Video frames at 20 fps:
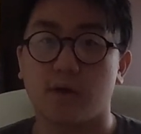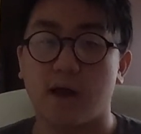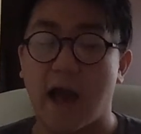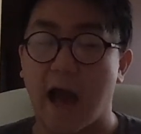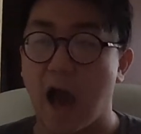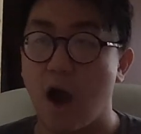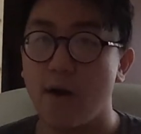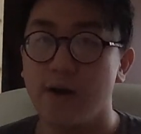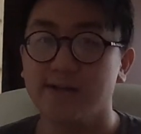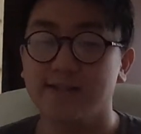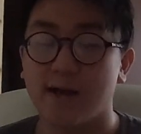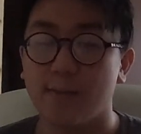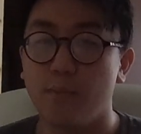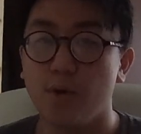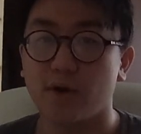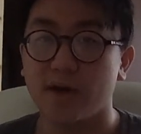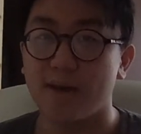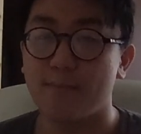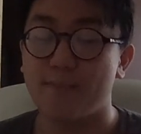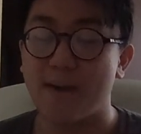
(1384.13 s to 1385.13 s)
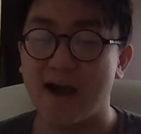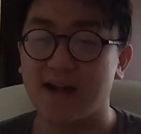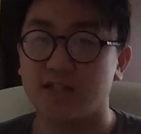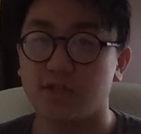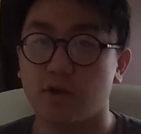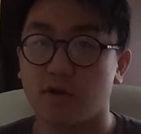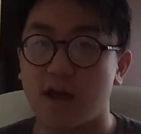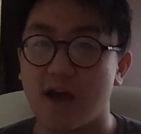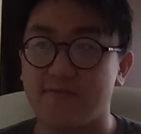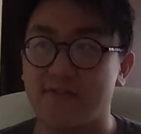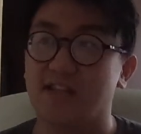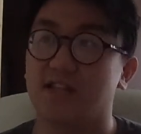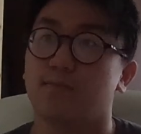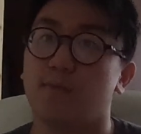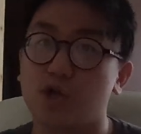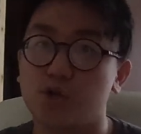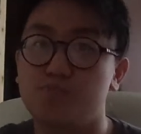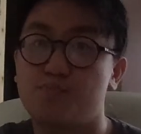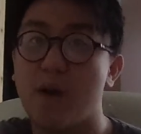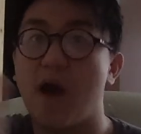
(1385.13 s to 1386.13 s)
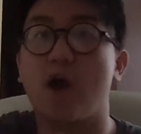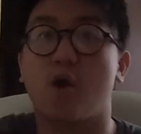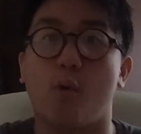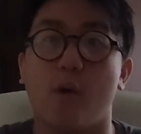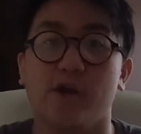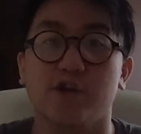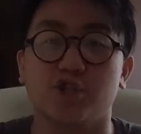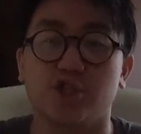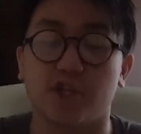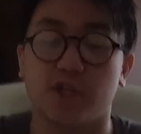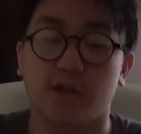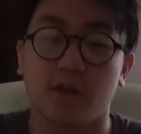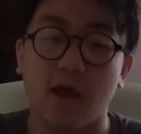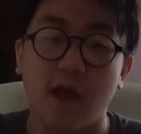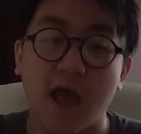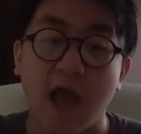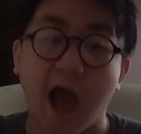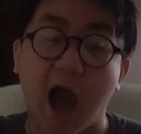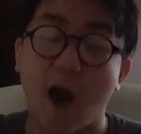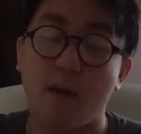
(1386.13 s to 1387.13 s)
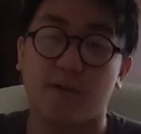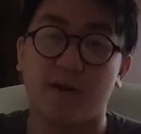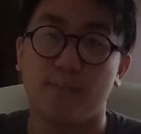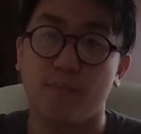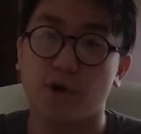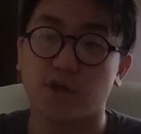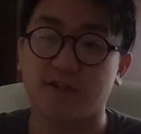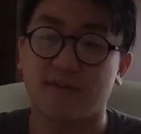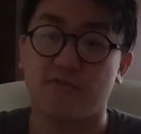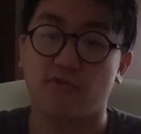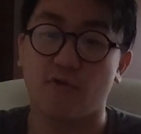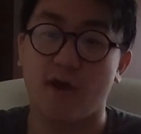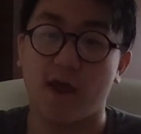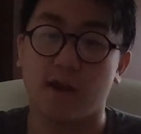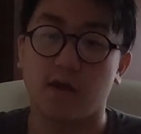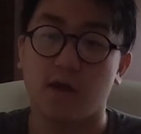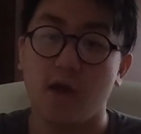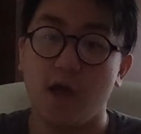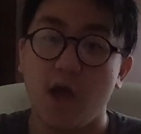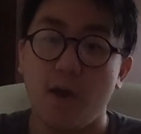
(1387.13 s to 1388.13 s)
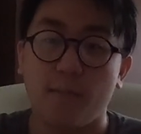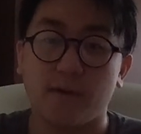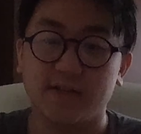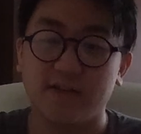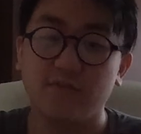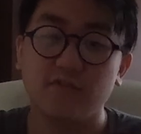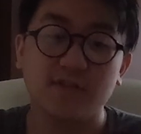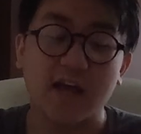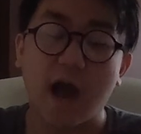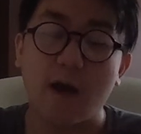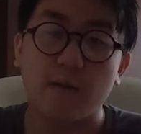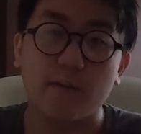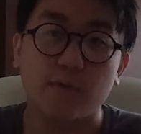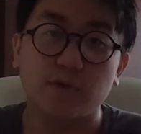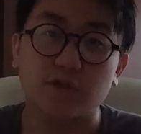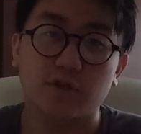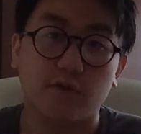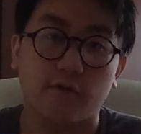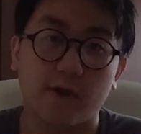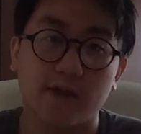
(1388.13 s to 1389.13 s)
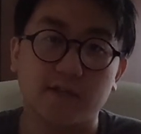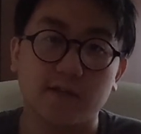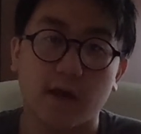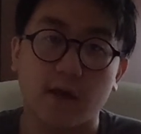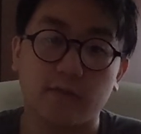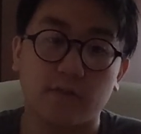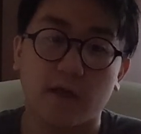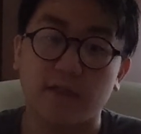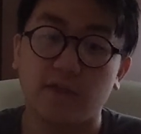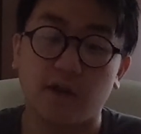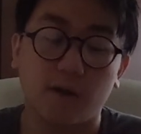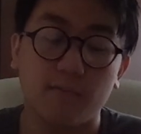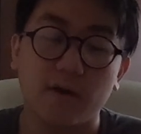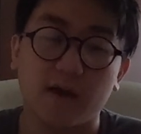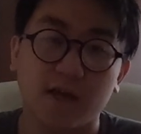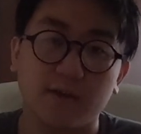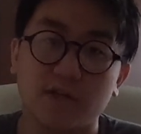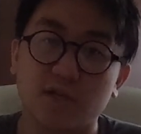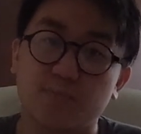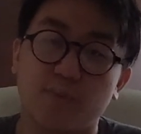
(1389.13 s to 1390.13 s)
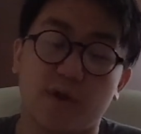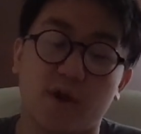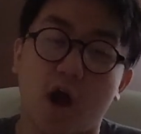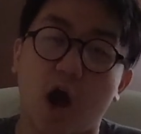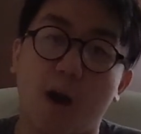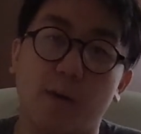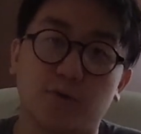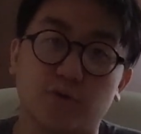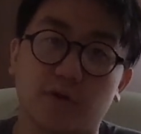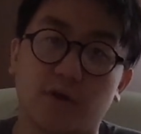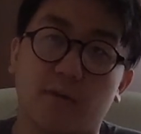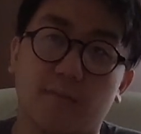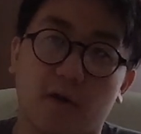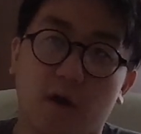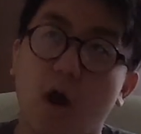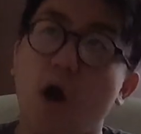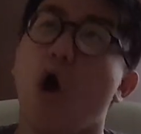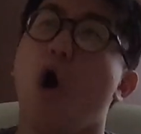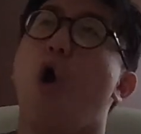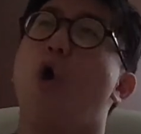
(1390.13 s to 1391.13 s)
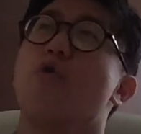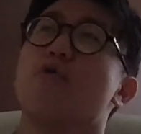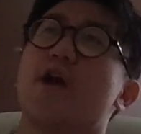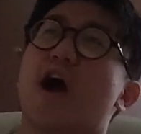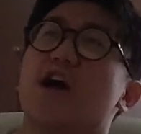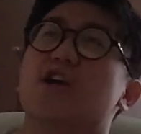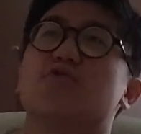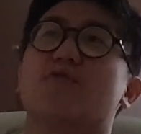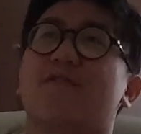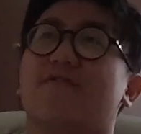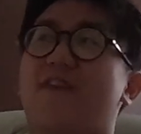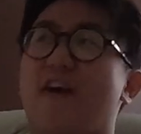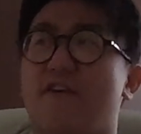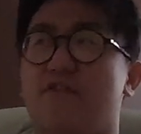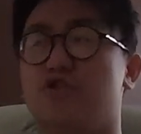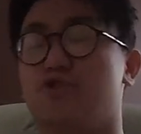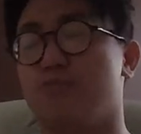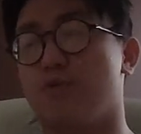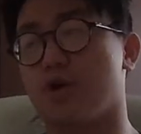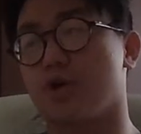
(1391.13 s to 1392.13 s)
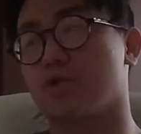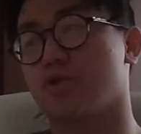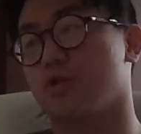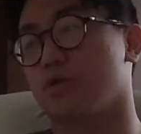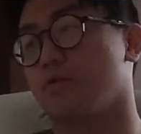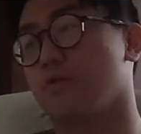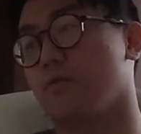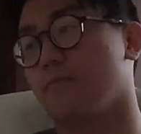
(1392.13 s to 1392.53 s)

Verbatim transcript: How has that book impacted your life? That's a much better question. How many books have you read? Because if you say how many books have you read, the, the number can just be an arbitrary number. Oh yeah, I just read 500 books.